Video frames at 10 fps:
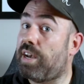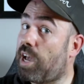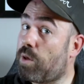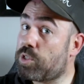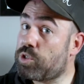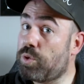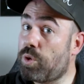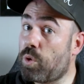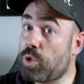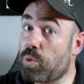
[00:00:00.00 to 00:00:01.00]
now that you
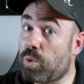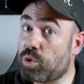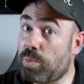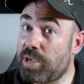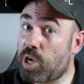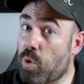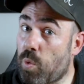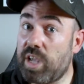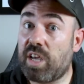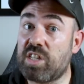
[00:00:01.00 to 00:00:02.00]
know you want to be a
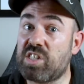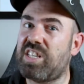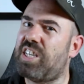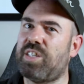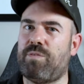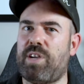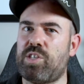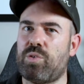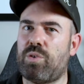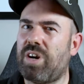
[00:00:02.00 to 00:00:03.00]
real estate
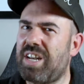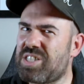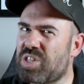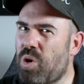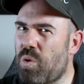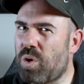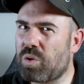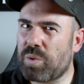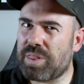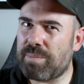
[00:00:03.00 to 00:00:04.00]
investor, let's go
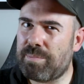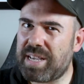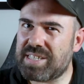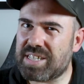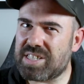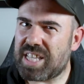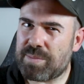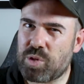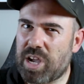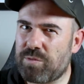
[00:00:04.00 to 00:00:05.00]
on with the basic
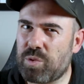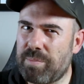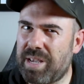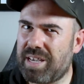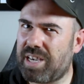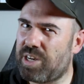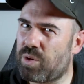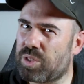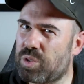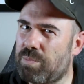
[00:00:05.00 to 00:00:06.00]
steps you have to make in
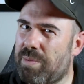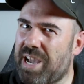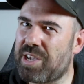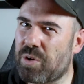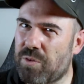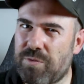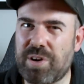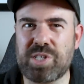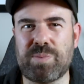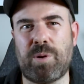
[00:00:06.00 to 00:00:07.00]
order to buy your
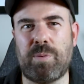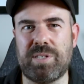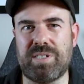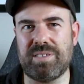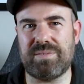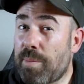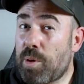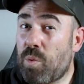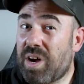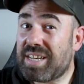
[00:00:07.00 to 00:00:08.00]
first property.
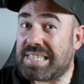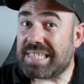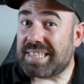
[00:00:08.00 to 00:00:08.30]
Number 1 is